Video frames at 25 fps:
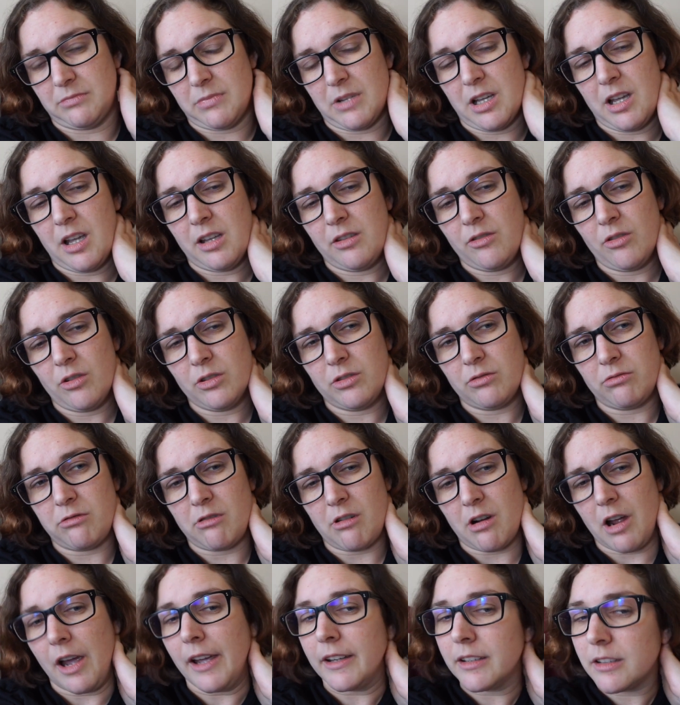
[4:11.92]
I thought,
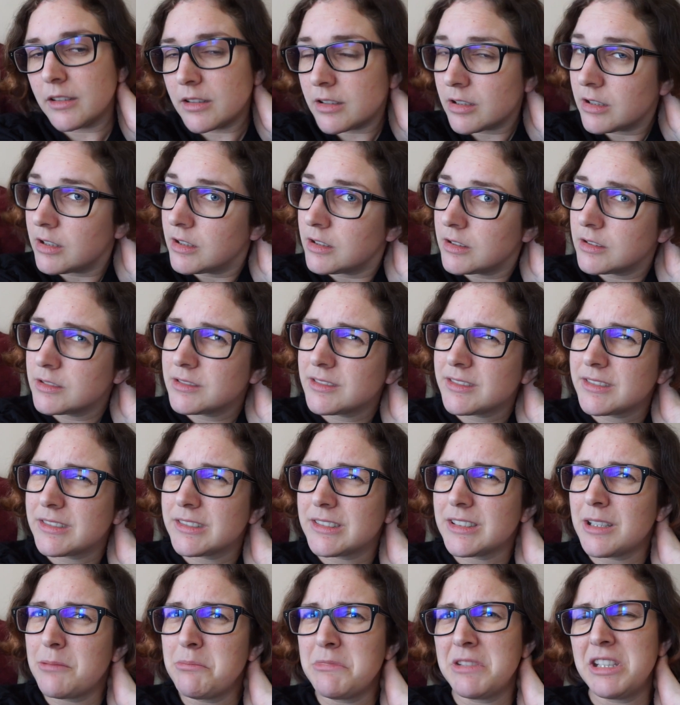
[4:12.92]
right,
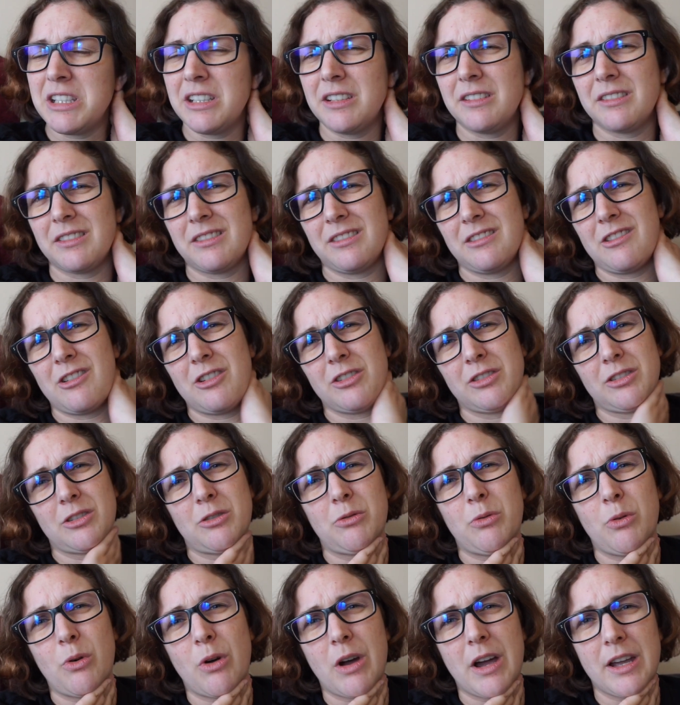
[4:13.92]
something is not
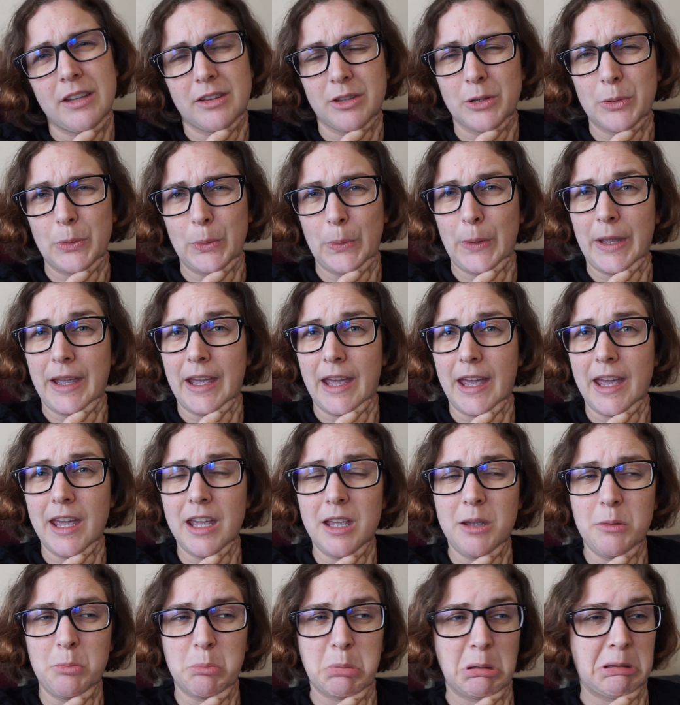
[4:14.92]
quite
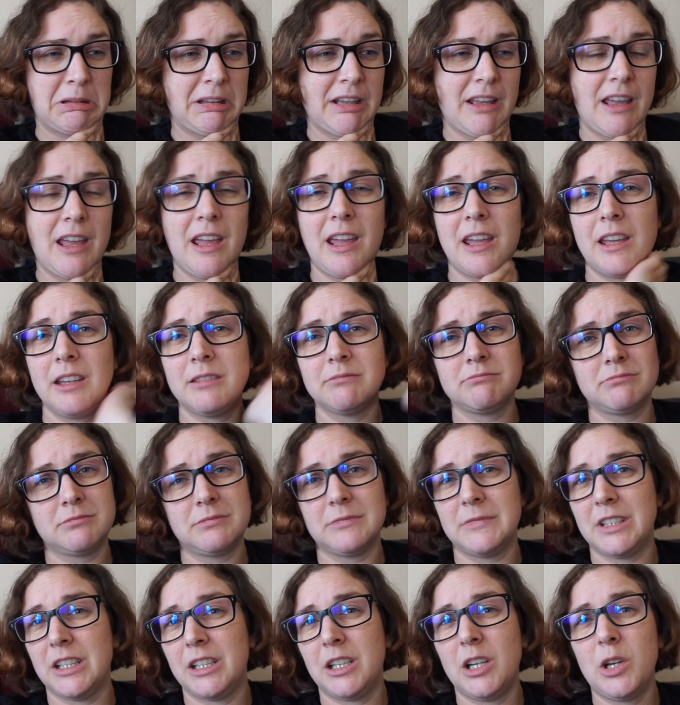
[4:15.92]
okay, but hey,
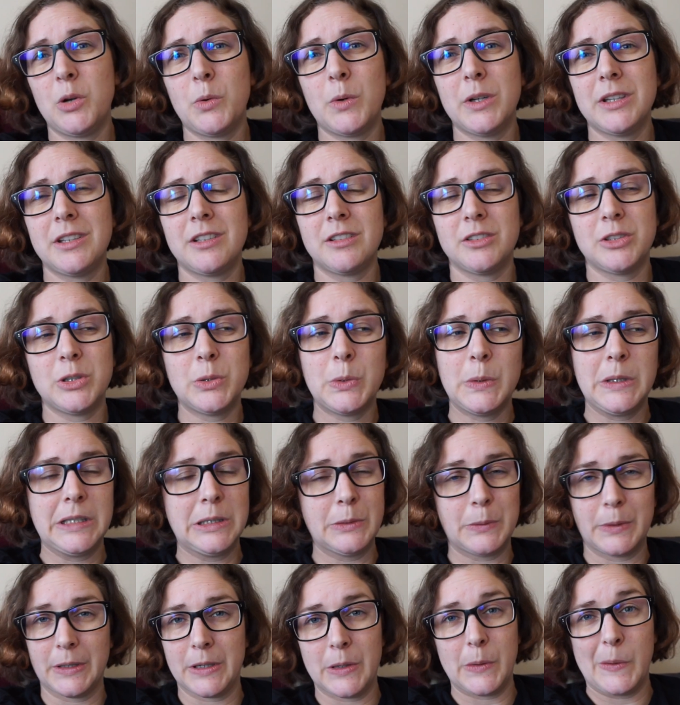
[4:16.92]
they know what they're
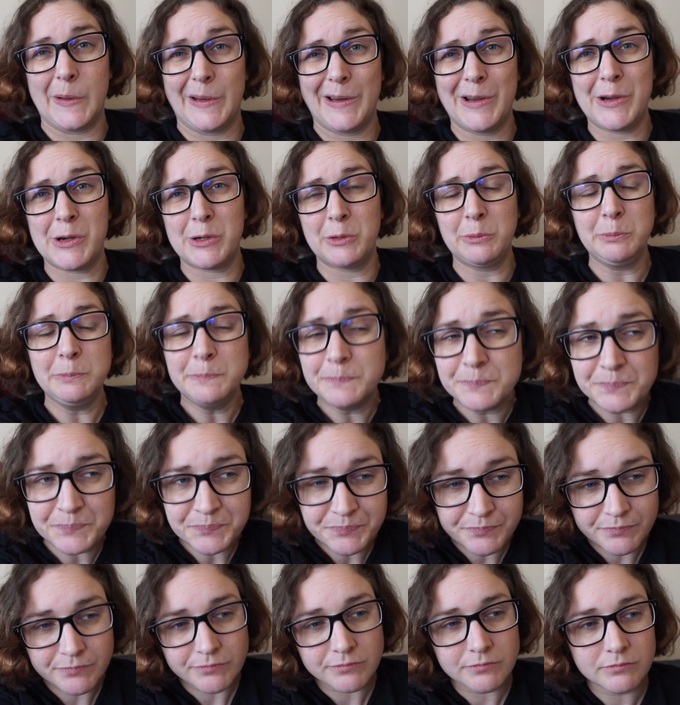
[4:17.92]
doing, we're going home.
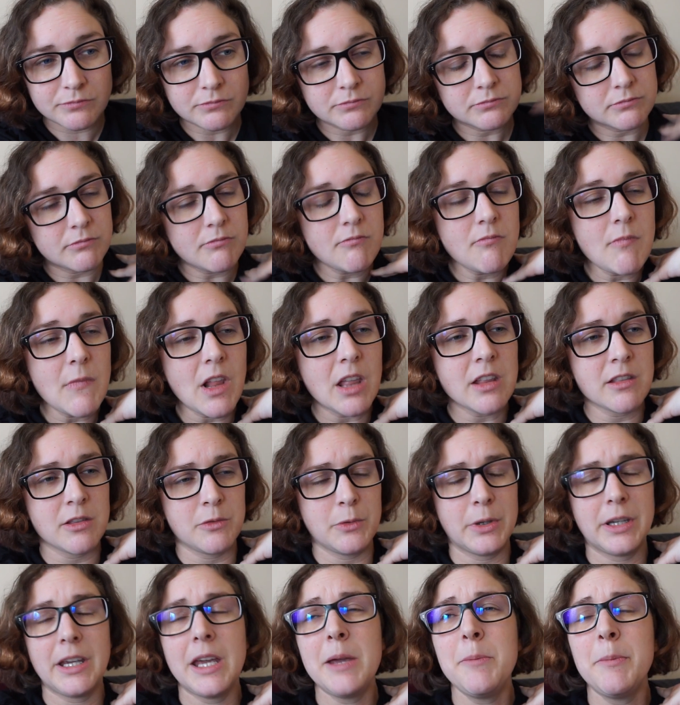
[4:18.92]
So
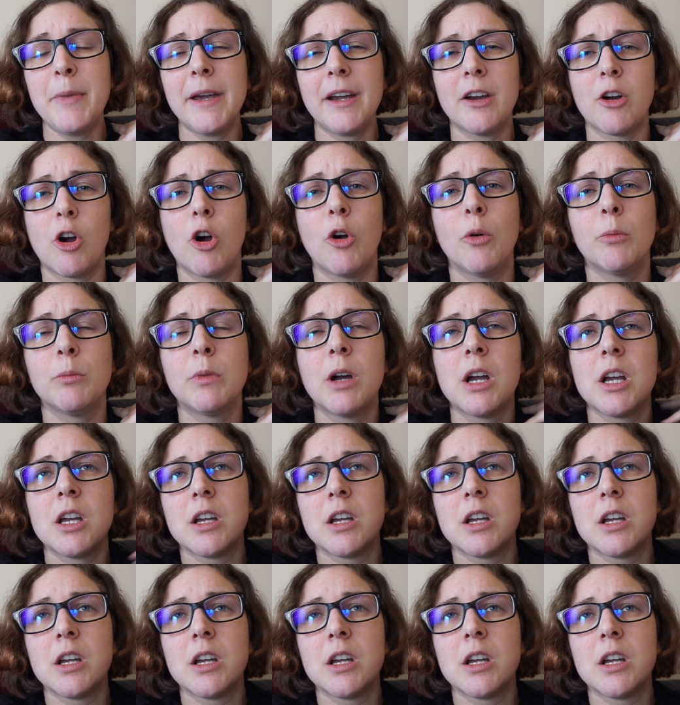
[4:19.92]
we came back home.